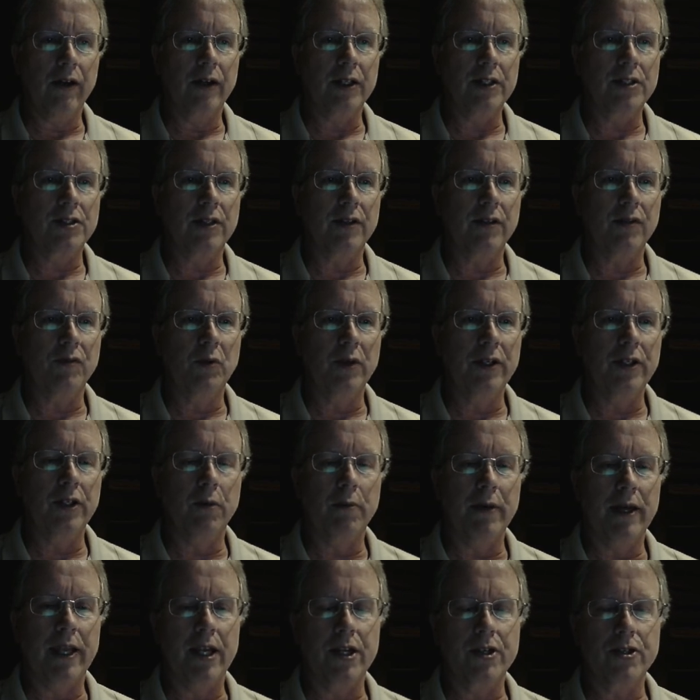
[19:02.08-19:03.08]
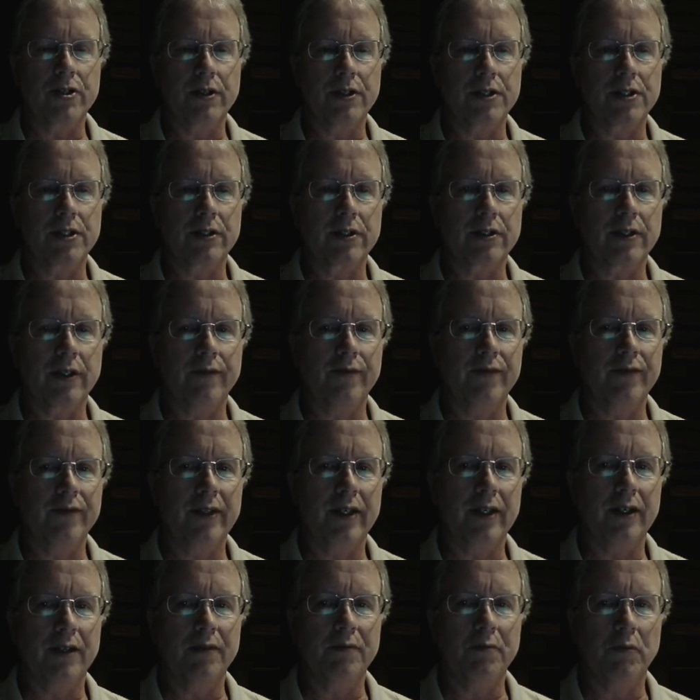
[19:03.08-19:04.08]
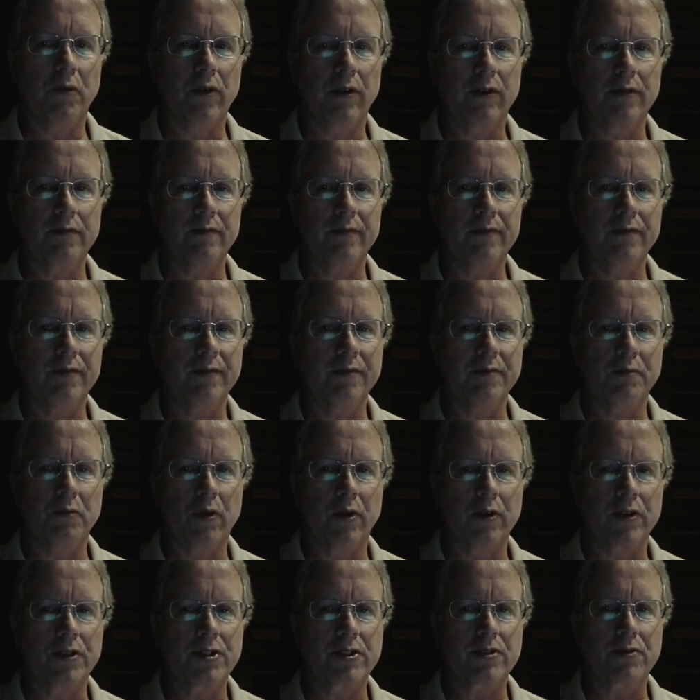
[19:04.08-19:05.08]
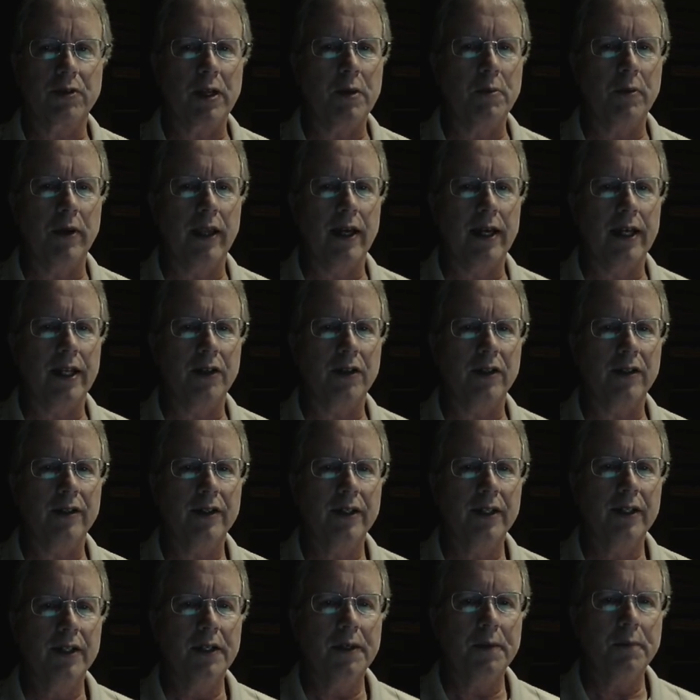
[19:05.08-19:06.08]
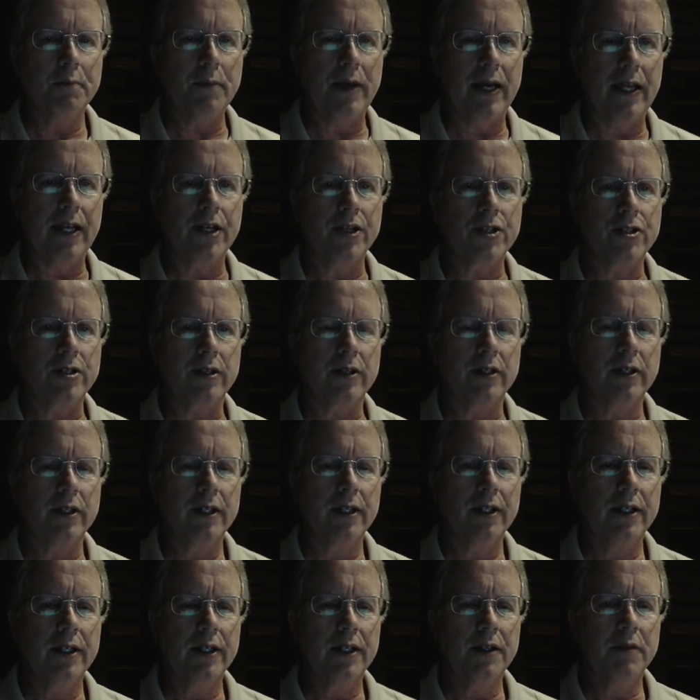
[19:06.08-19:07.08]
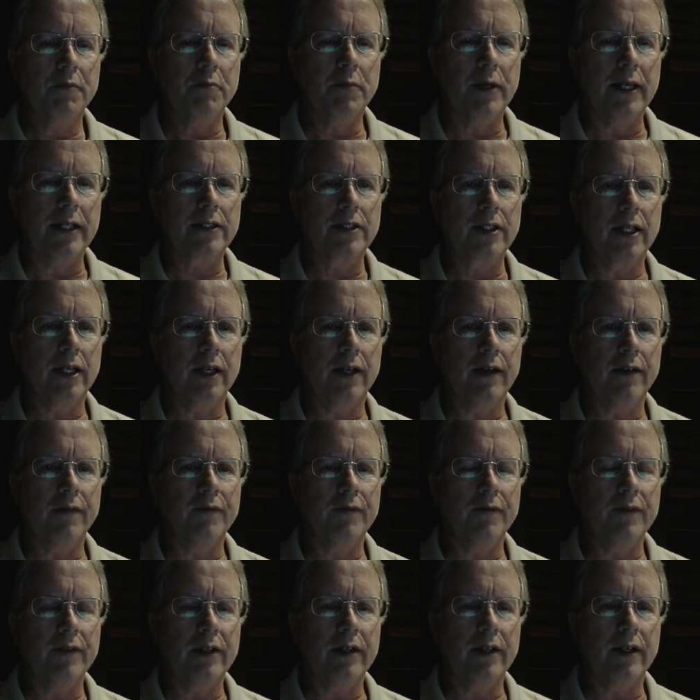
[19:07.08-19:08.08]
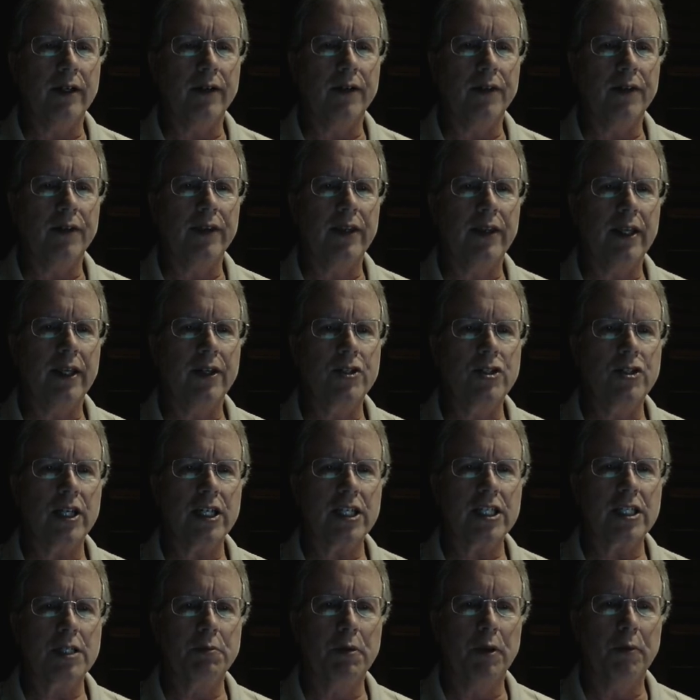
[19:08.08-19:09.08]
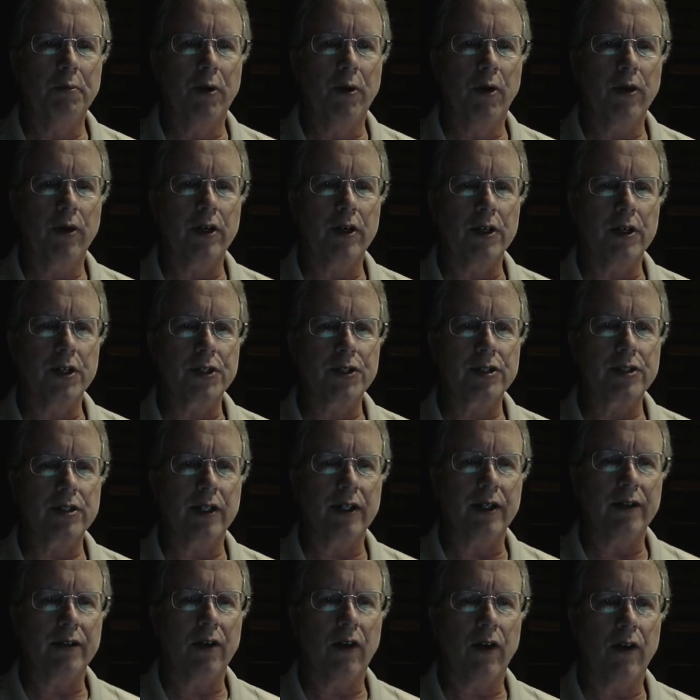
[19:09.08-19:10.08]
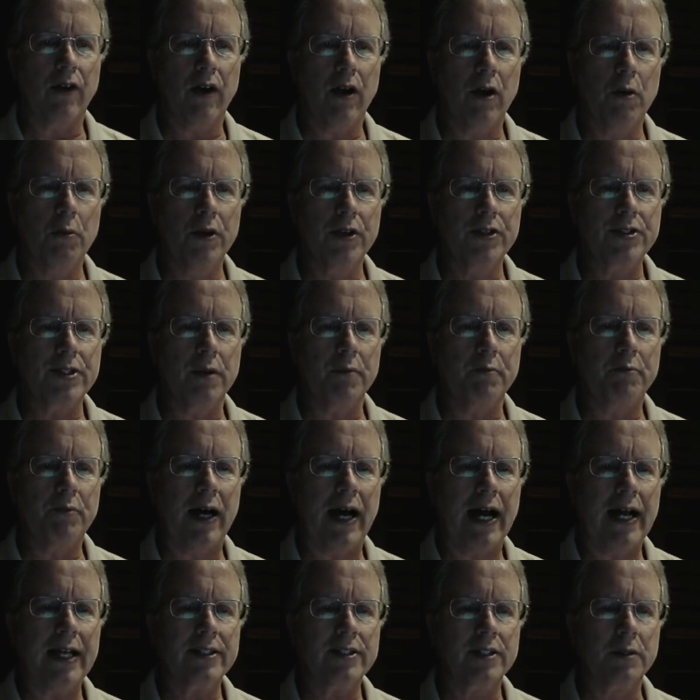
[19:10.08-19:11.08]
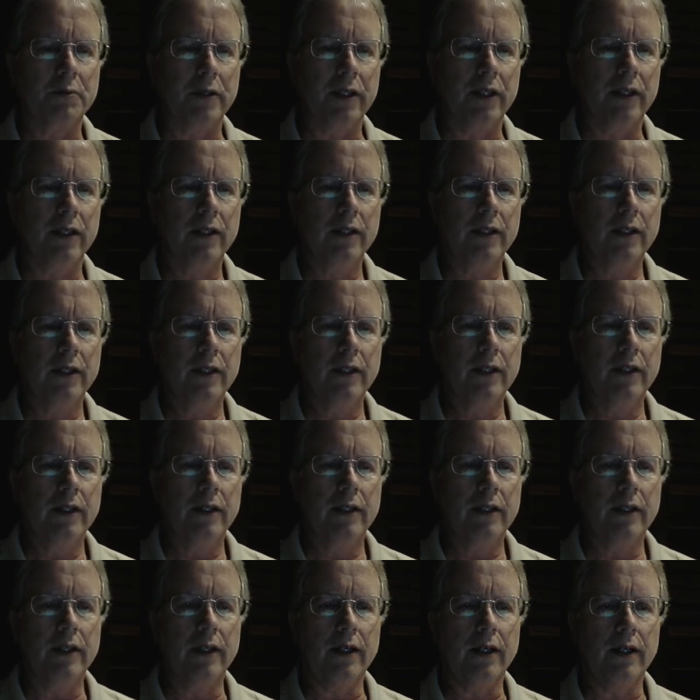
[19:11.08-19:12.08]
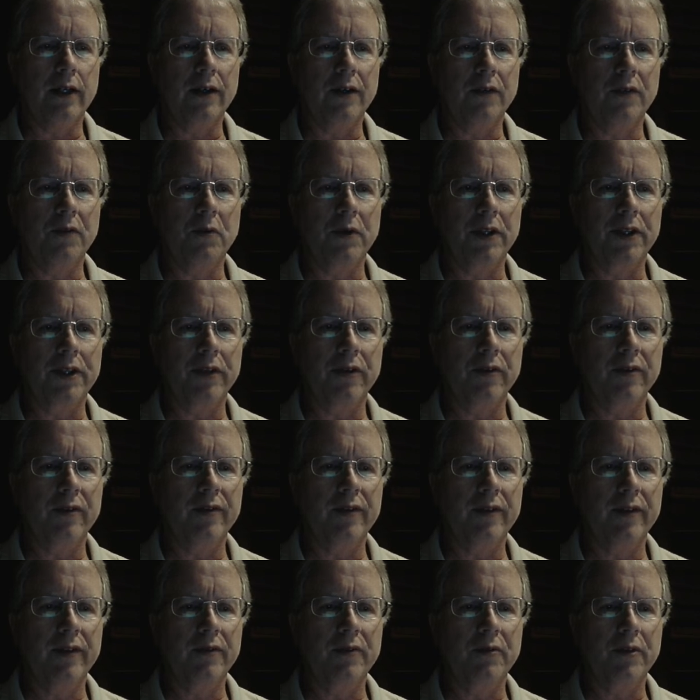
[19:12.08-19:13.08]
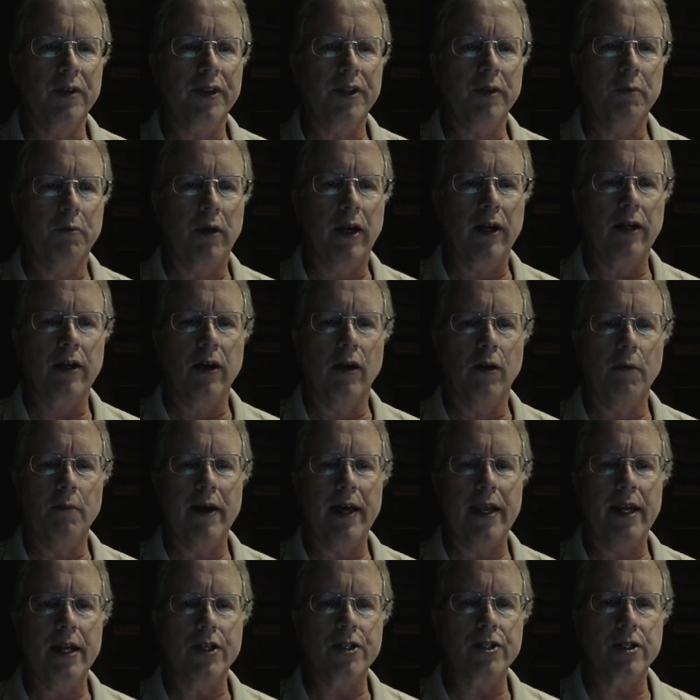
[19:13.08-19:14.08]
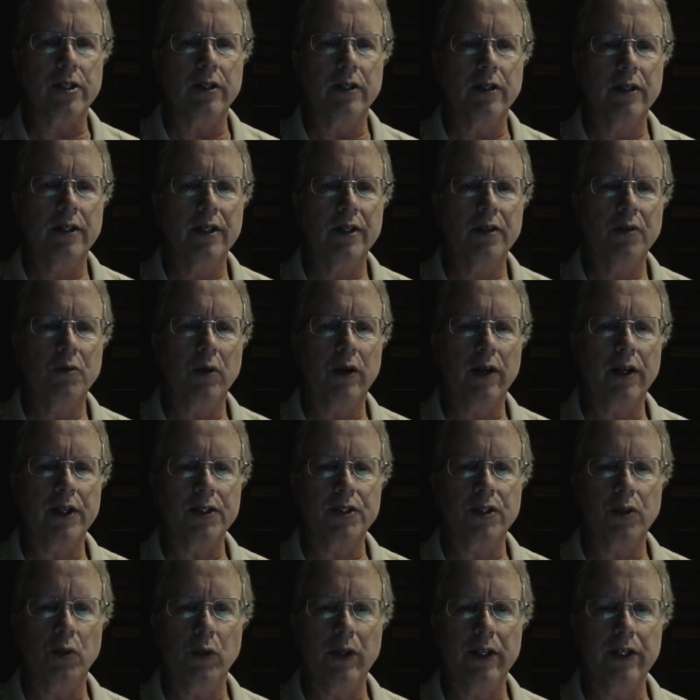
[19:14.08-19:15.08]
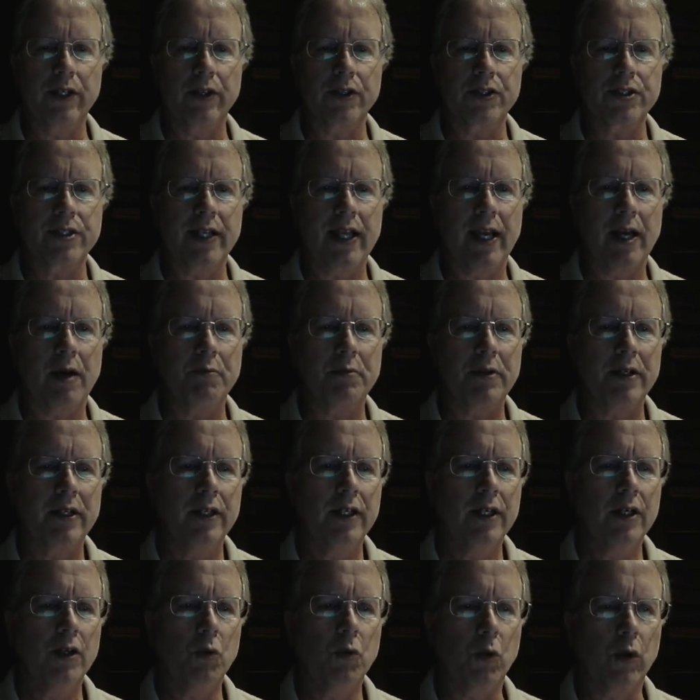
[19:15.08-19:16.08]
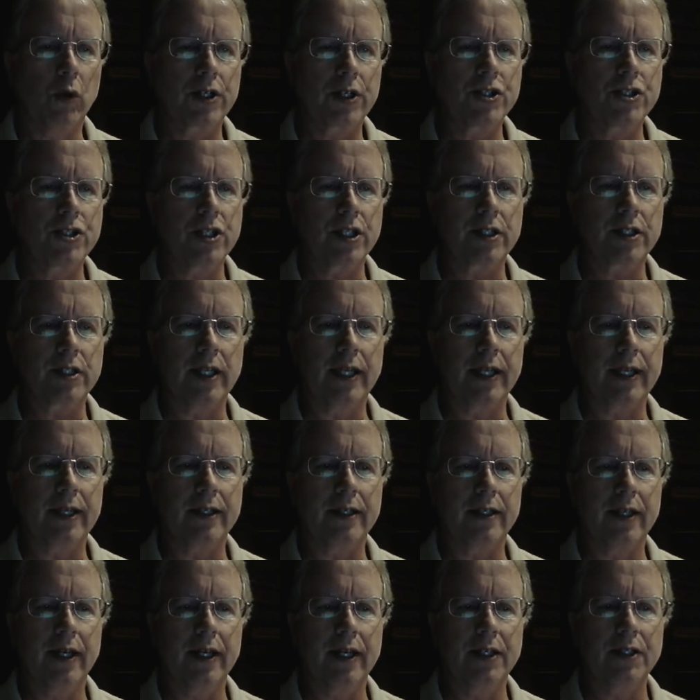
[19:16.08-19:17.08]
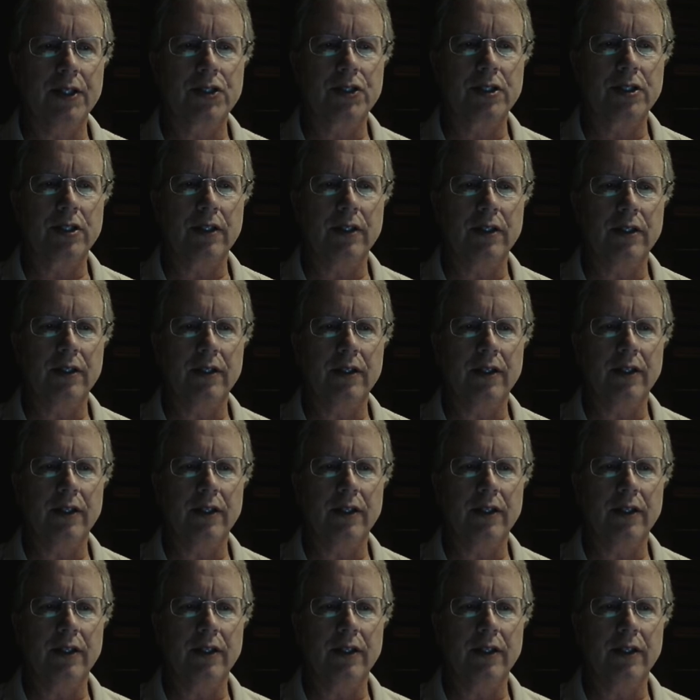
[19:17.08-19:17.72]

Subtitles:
as the window manager. It's just a more streamlined manager. But the adjustable borders are almost impossible with the Marco manager, whereas the window snap works just like it does in